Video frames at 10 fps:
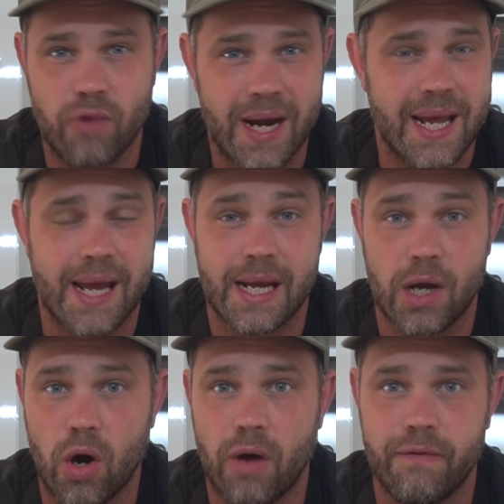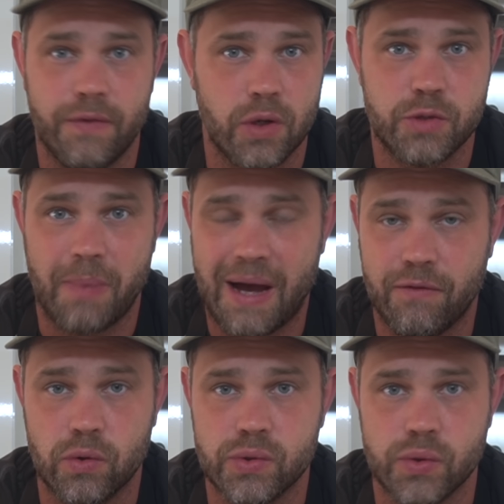radiating off those
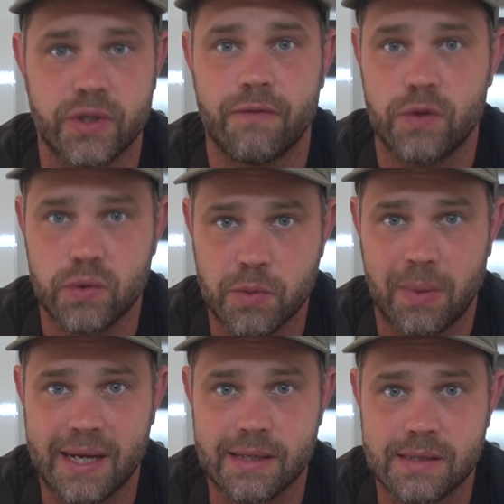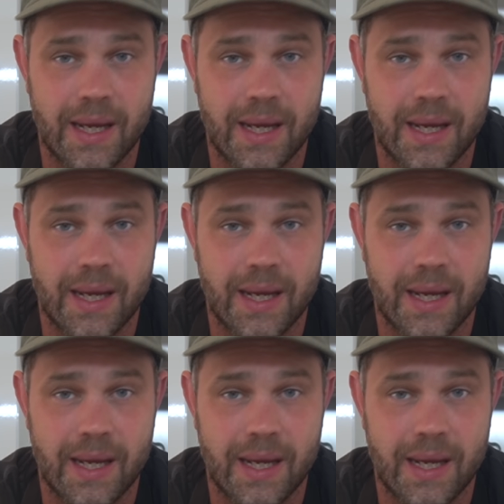baffles or diffuser plates,